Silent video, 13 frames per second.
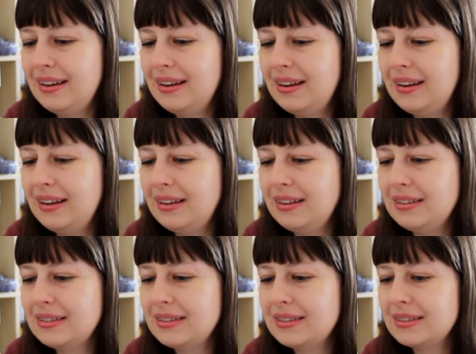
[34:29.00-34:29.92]

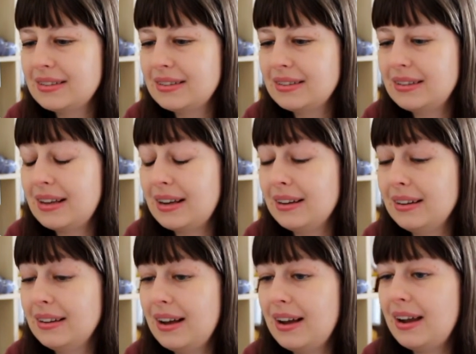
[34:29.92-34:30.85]
And yeah,
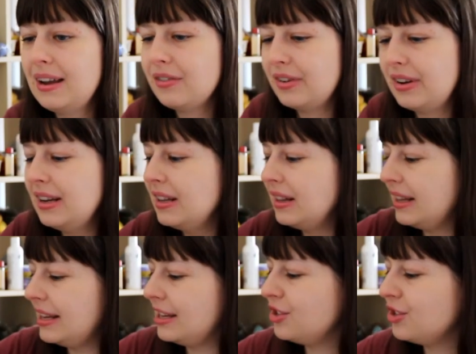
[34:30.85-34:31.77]
I
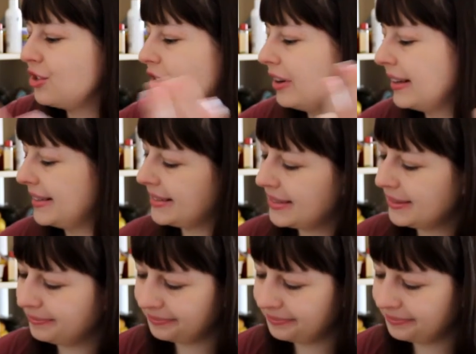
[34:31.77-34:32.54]
really enjoy it.